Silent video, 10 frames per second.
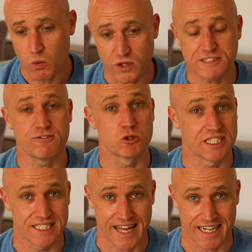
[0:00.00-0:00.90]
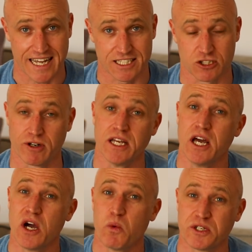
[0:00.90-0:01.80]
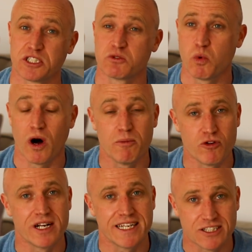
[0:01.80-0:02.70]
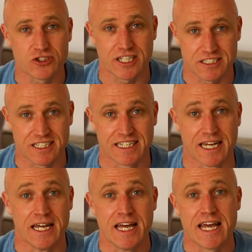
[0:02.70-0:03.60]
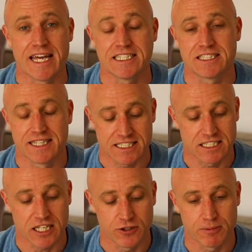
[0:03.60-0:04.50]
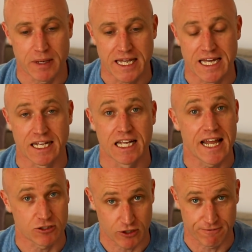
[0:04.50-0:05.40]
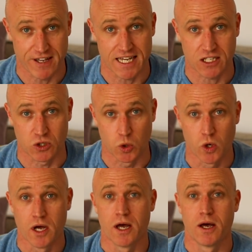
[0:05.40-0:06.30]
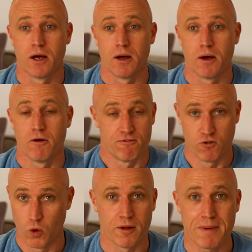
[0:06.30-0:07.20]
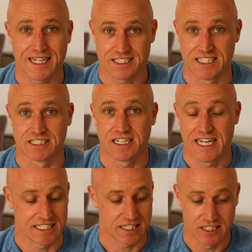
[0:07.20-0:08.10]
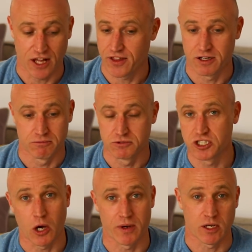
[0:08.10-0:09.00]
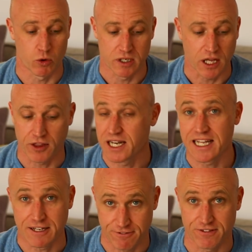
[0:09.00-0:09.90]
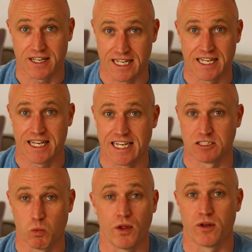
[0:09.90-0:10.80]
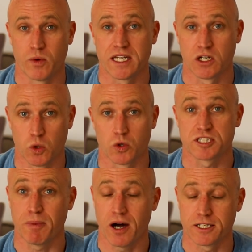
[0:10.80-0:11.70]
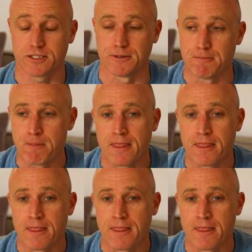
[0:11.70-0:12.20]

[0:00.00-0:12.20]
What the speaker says: Well, this falls into that category, which is why I'm really interested in it. This is going to be an electric vehicle for the masses. It's another Zoe or another Leaf. It's one that we can all aspire to.